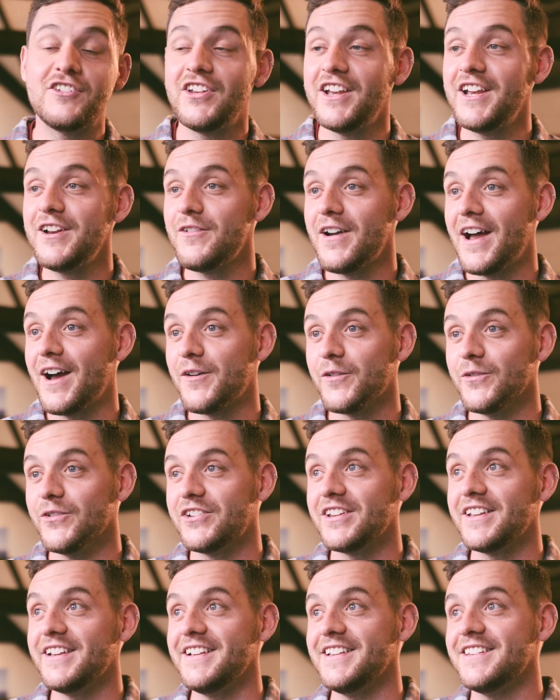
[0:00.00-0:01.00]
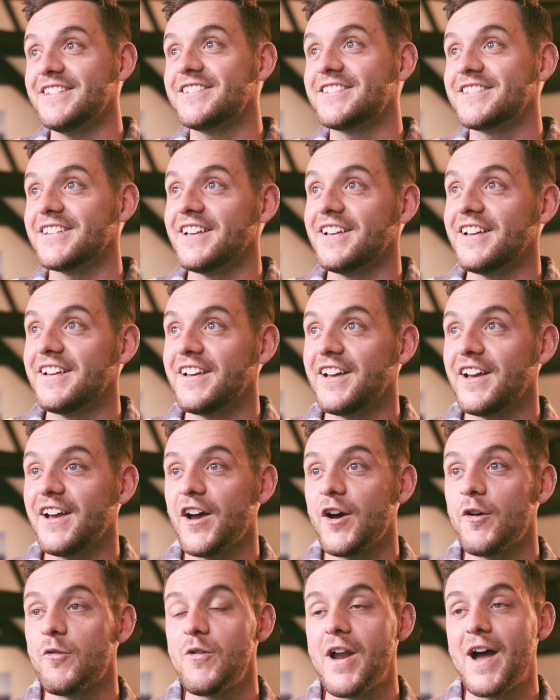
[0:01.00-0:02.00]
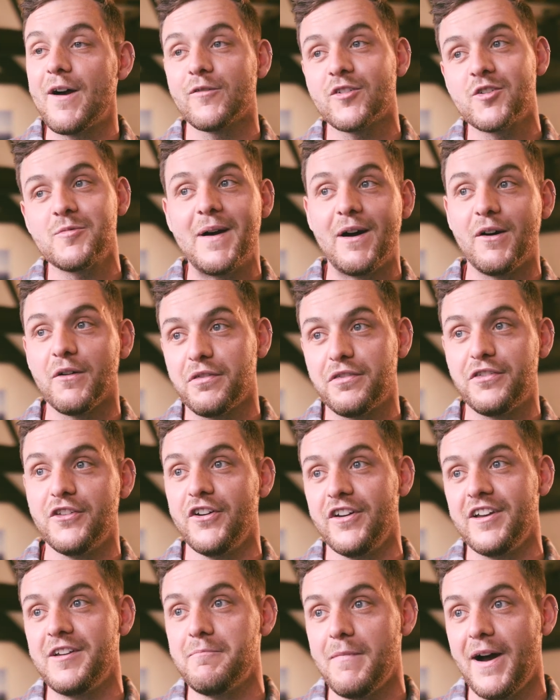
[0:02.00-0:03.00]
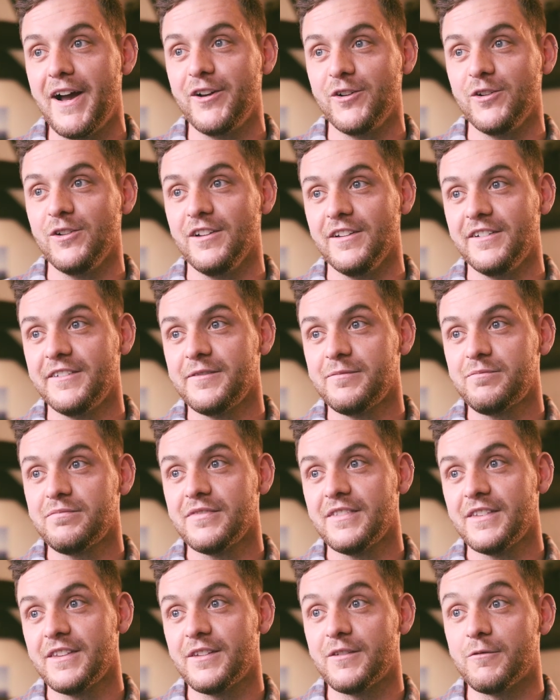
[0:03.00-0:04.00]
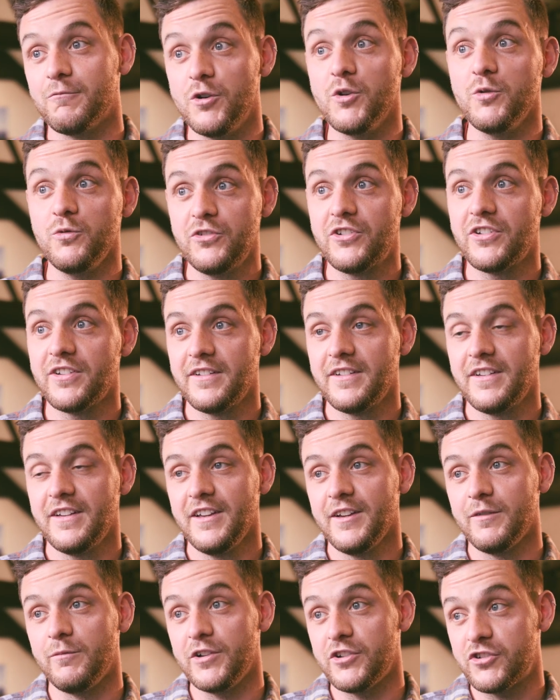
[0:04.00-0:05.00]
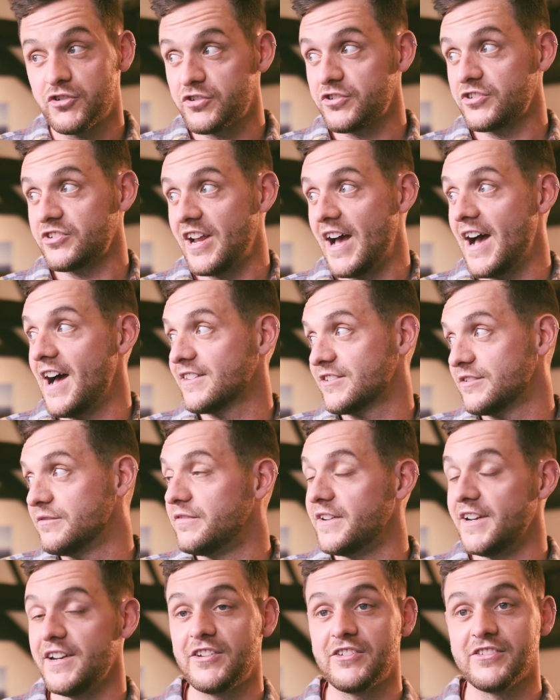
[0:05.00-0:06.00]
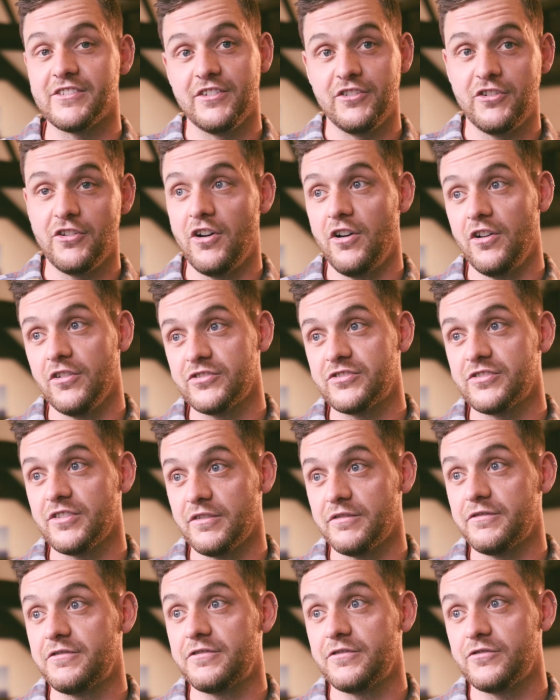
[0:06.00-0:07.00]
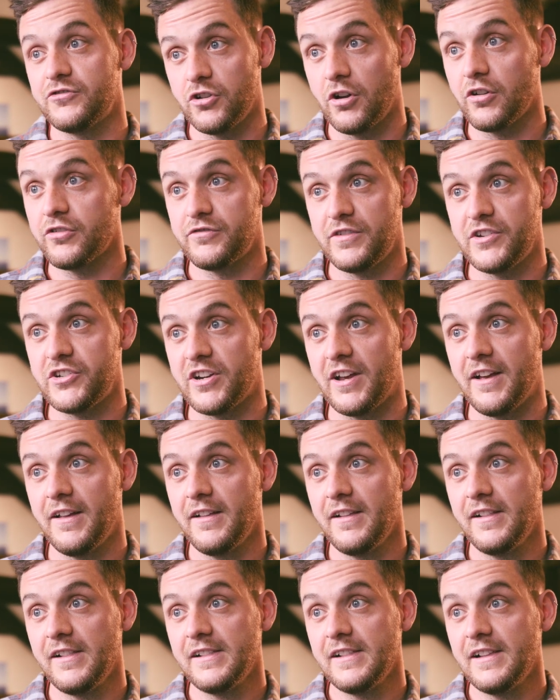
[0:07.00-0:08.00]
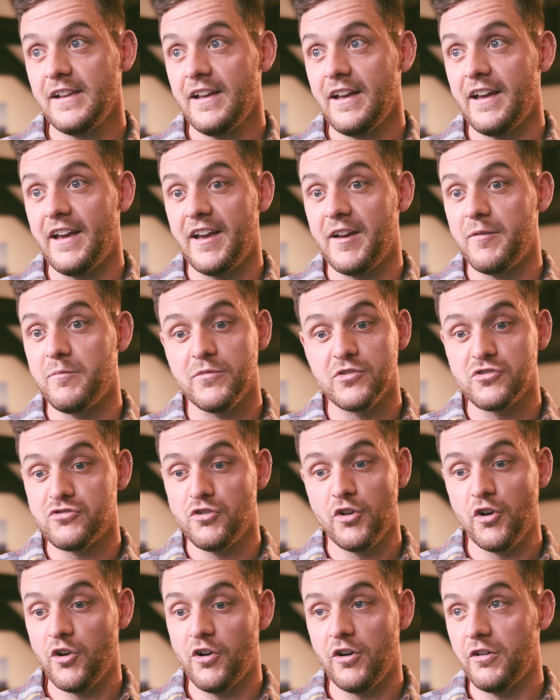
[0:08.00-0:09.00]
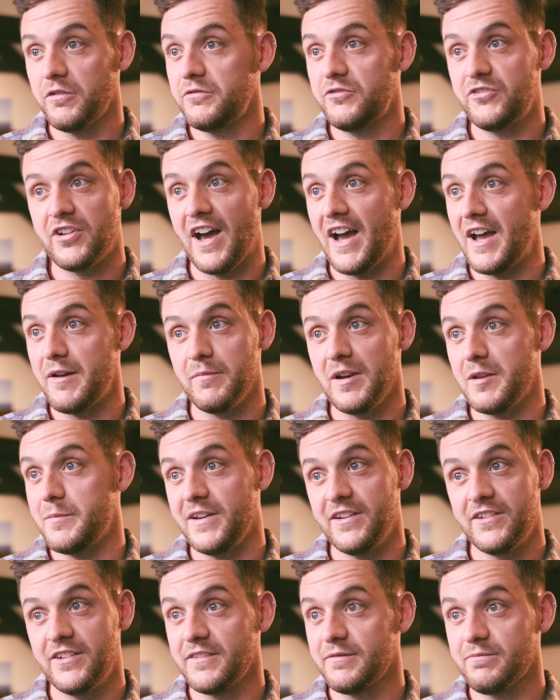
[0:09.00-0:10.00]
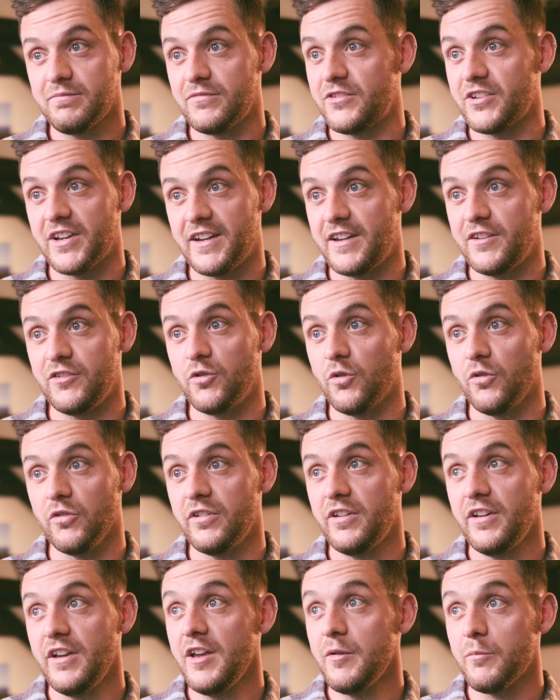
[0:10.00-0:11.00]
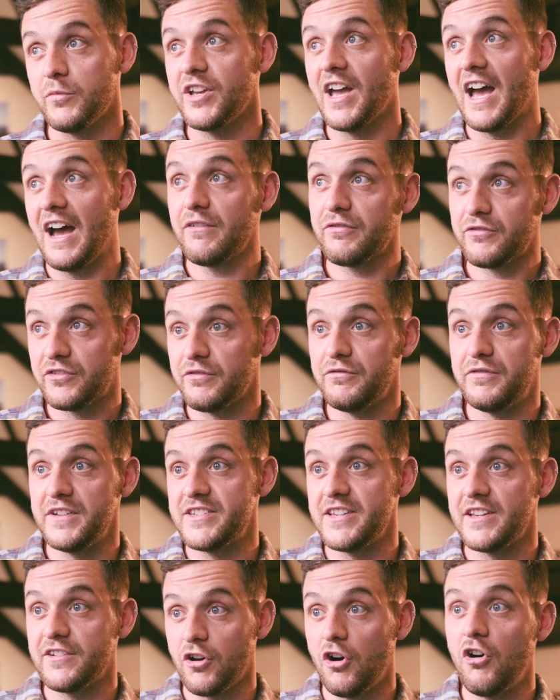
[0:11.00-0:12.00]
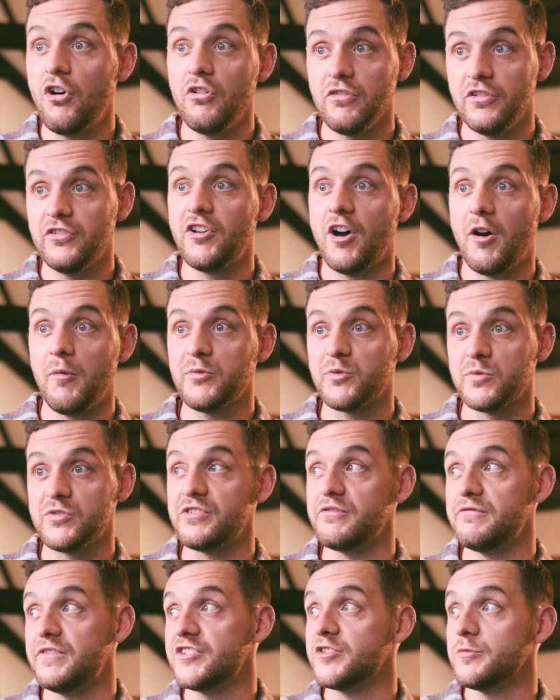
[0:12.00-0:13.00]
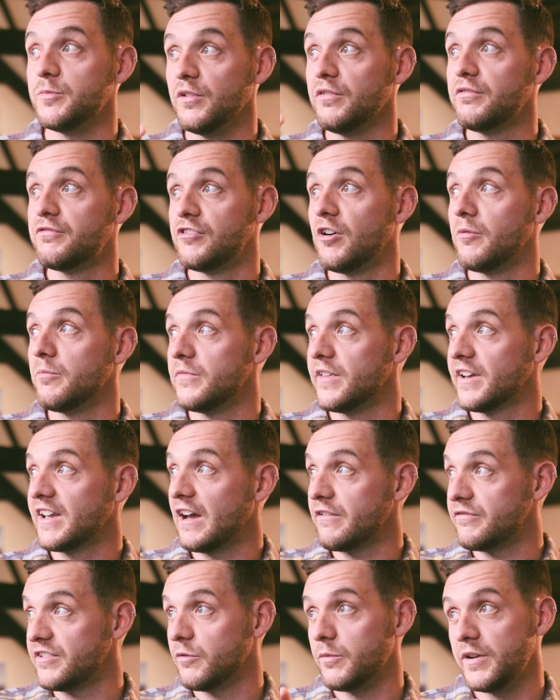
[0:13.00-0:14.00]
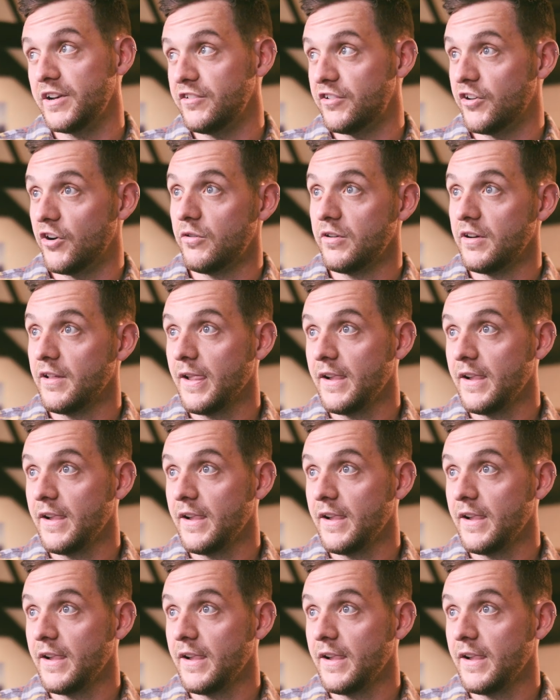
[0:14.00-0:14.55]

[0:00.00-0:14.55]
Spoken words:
T-round is around about a 30-mile route which starts and finishes at the doors of George Fisher. There's no time limit to get it done. We have to visit all the tops which are visible from the cafe window